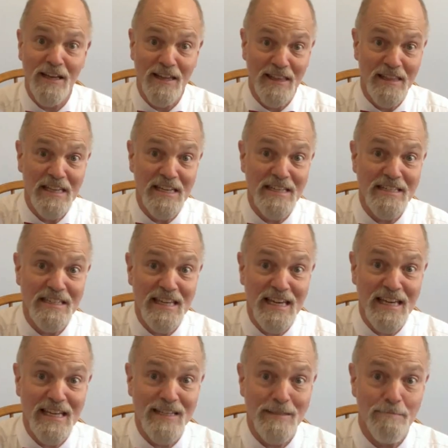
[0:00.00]
these
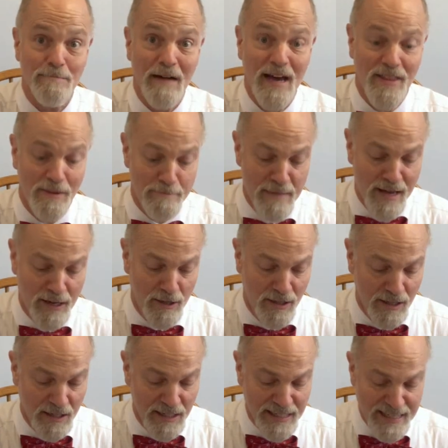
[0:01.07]
things by the metal
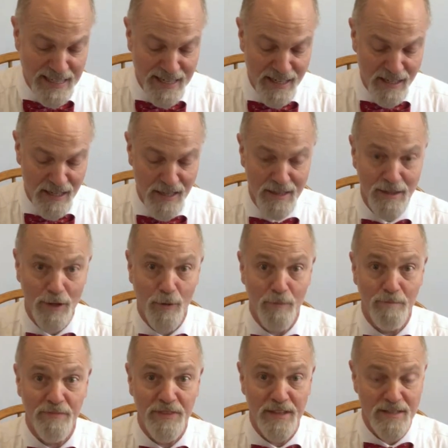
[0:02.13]
lid, the,
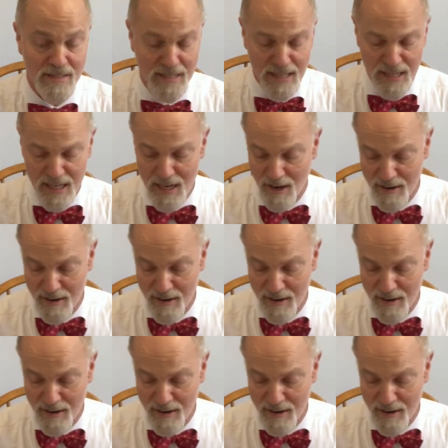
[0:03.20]
this thing here.